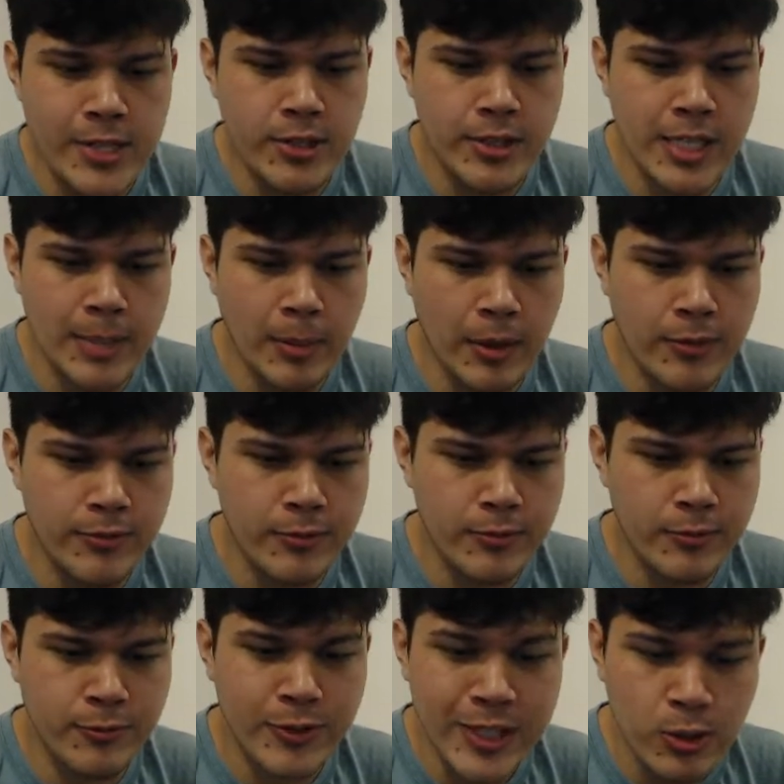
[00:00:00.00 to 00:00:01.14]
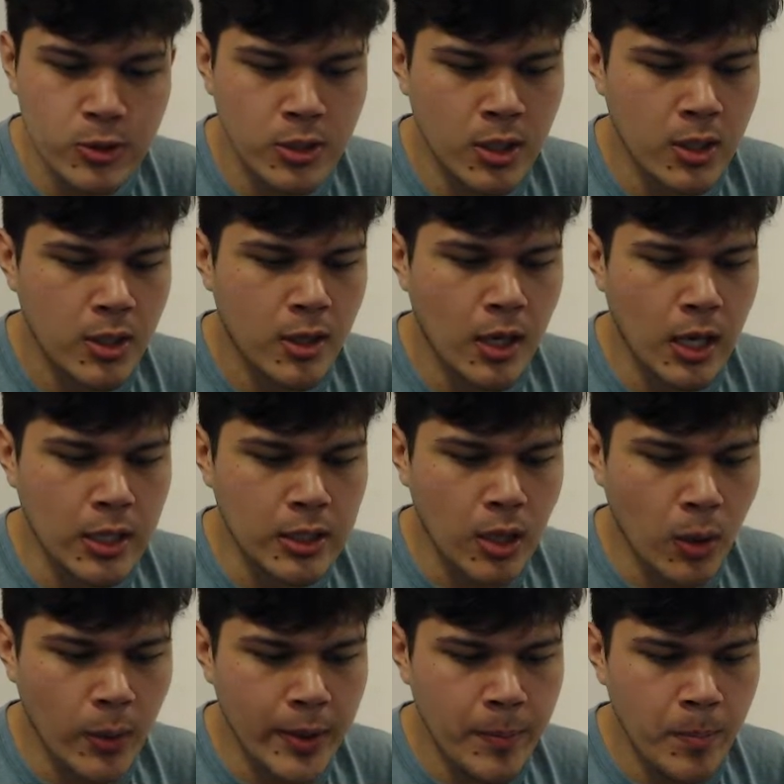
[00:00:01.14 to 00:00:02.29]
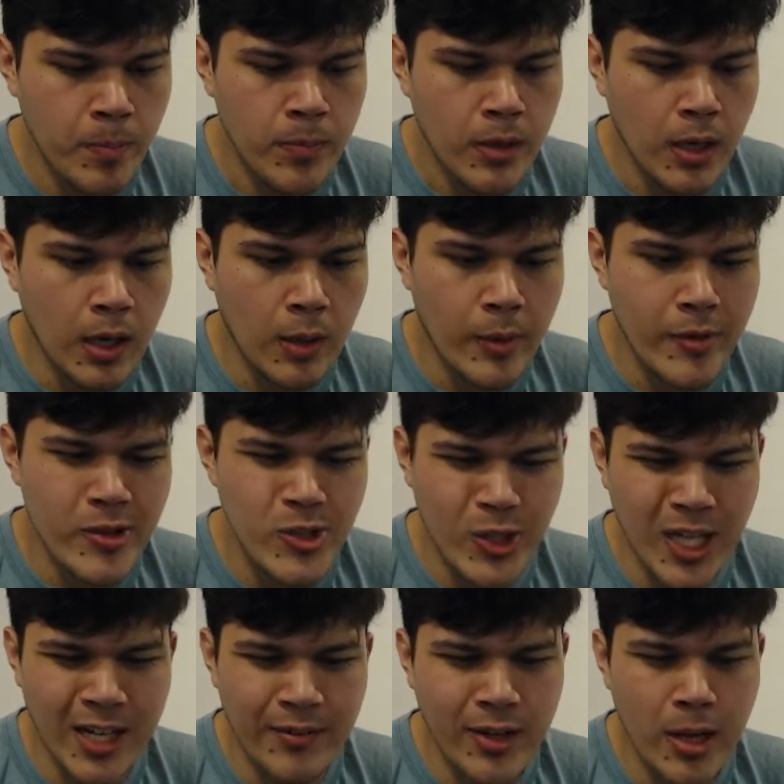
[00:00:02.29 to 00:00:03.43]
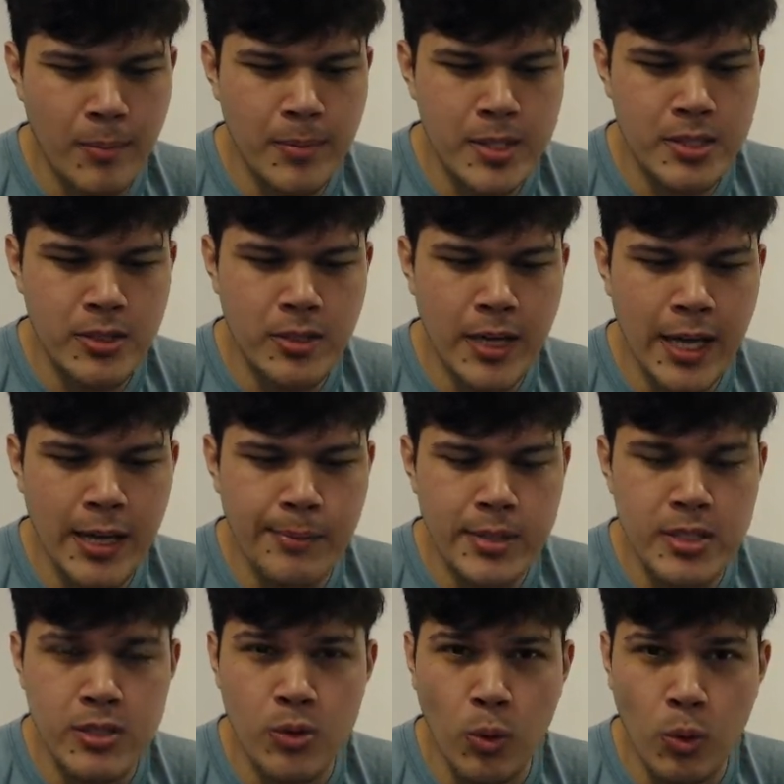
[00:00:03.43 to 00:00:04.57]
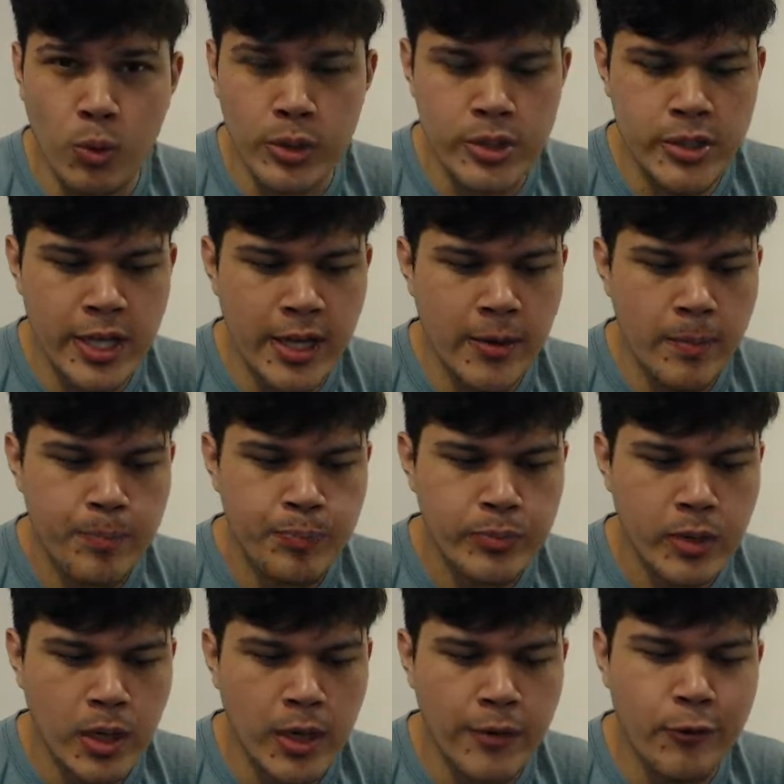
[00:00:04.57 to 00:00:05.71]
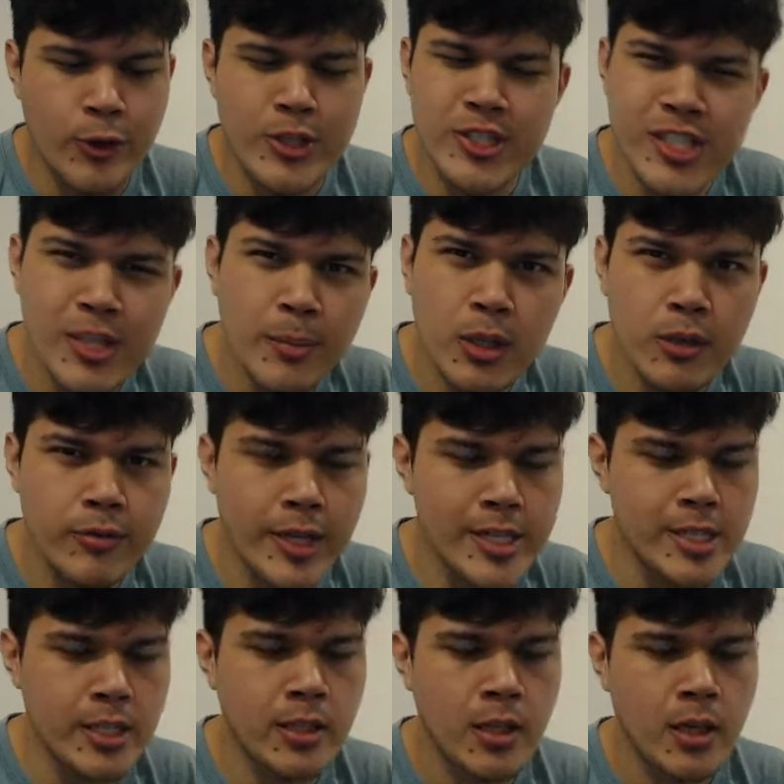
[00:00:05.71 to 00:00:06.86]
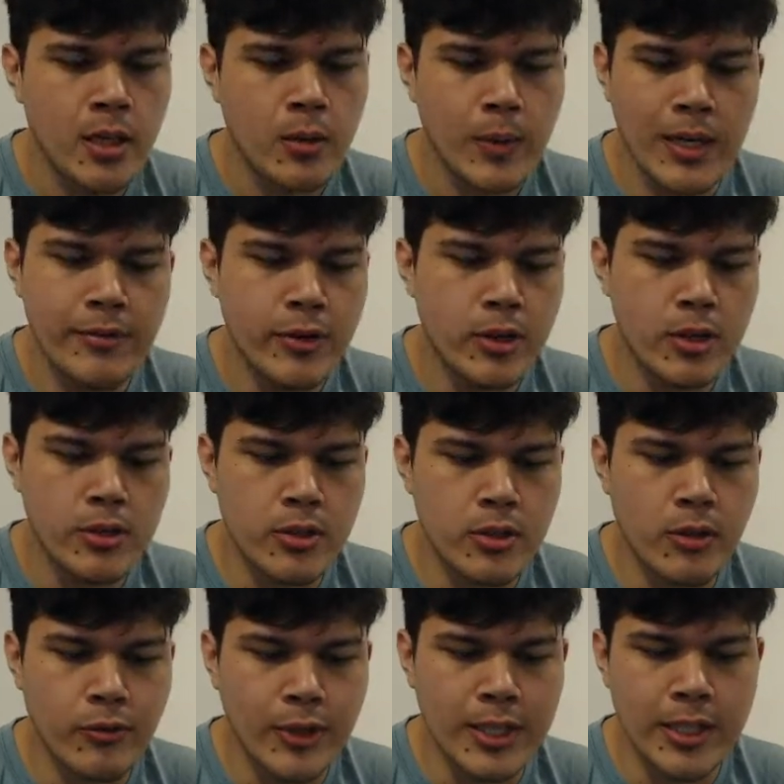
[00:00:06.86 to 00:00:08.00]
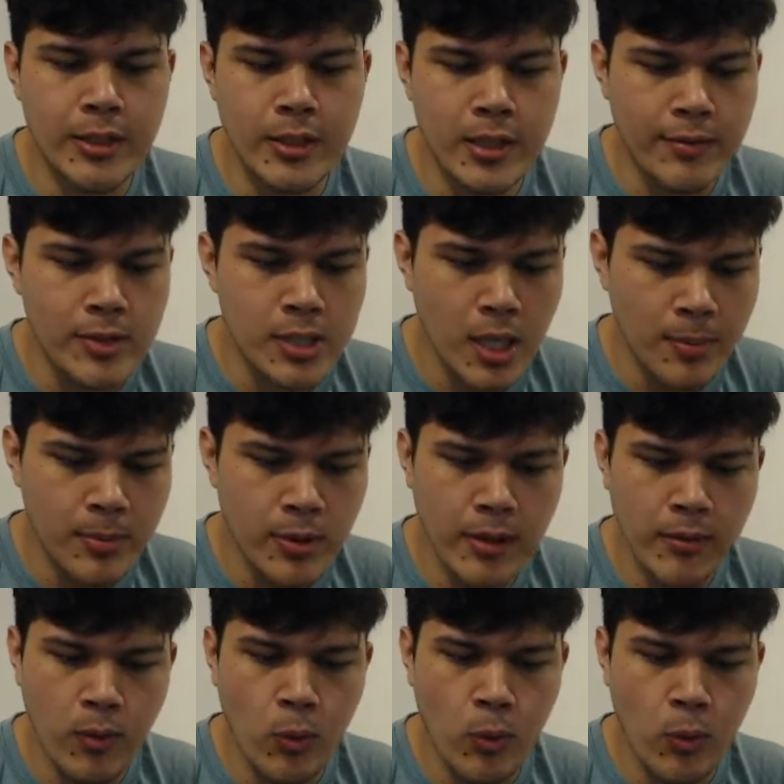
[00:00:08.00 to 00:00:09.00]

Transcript: keep our field going. We also kind of got Mr. and Mrs. Orange there. For a similar reason, whenever your friendly unit levels up, you give 2